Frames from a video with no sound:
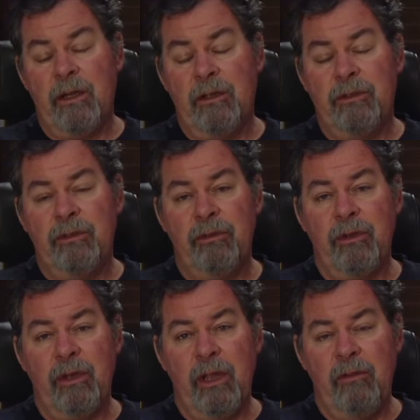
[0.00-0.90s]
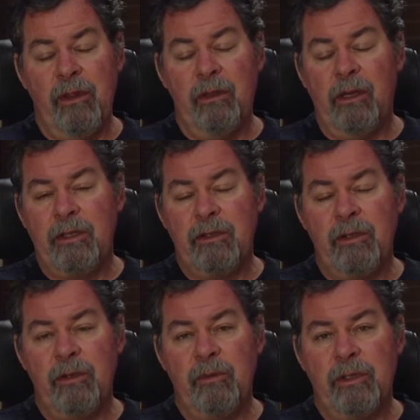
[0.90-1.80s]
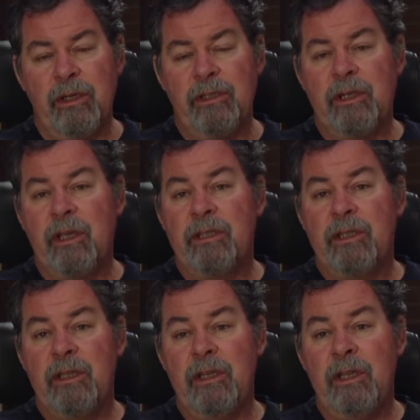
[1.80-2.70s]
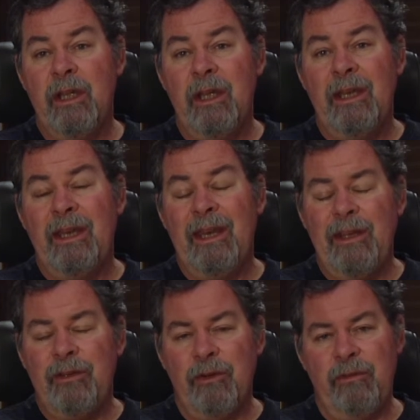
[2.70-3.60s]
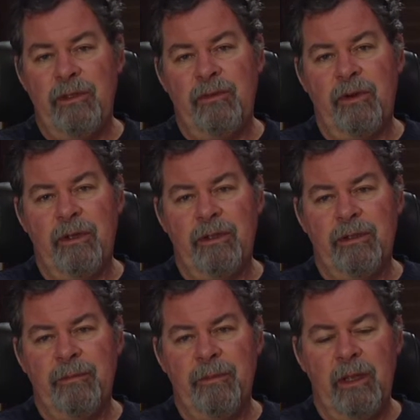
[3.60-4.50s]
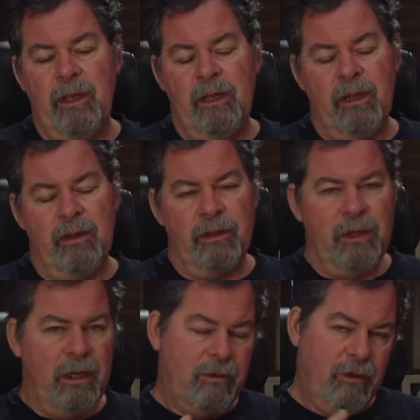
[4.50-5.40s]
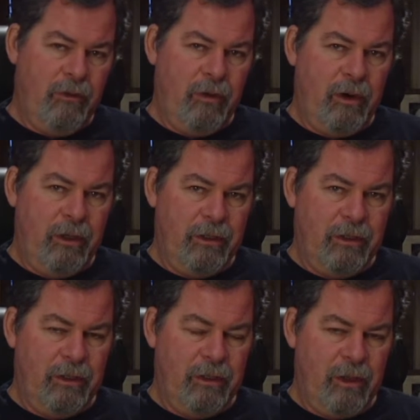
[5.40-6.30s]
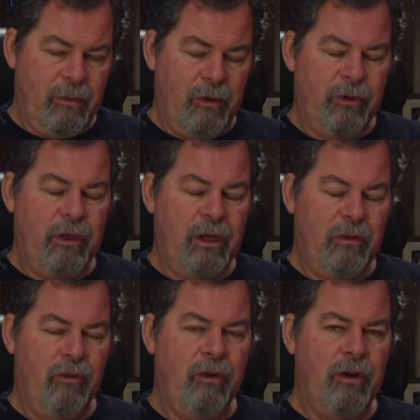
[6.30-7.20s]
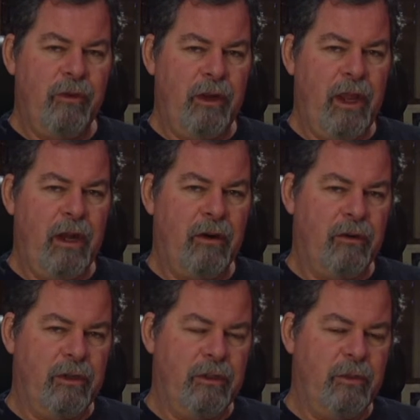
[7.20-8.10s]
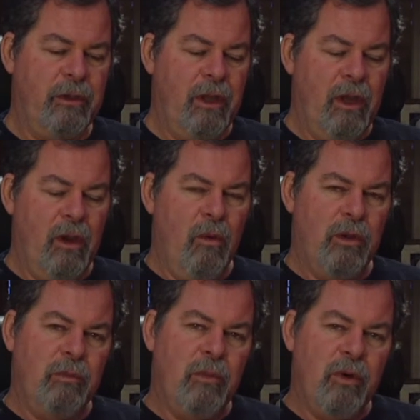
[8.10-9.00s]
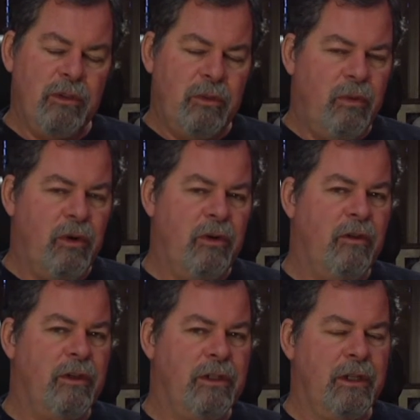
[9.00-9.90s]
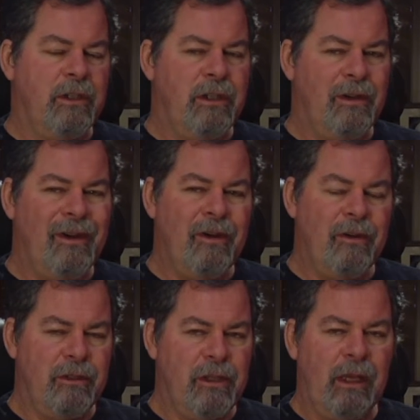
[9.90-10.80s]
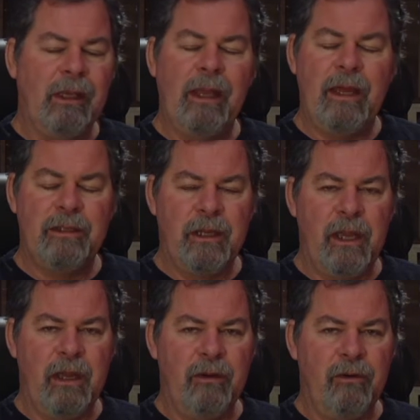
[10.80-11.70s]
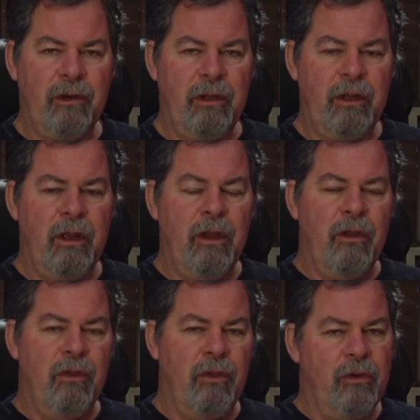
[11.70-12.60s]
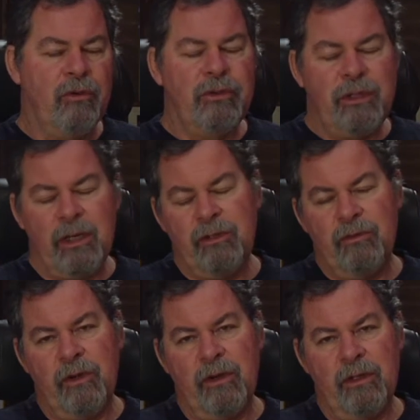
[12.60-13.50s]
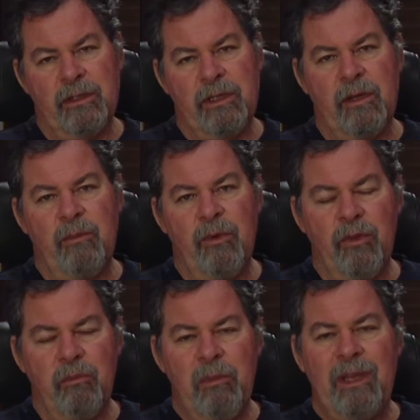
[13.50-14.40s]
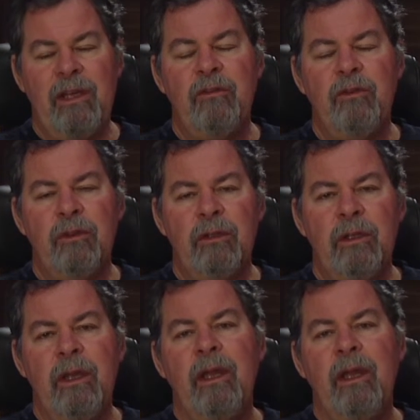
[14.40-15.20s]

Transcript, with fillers: I also gave another lecture in which I discussed the nature of these variants. Now, the nature of the variants I broke down into four different categories, but what's most important for us to consider here is that last category, those textual variants that are both meaningful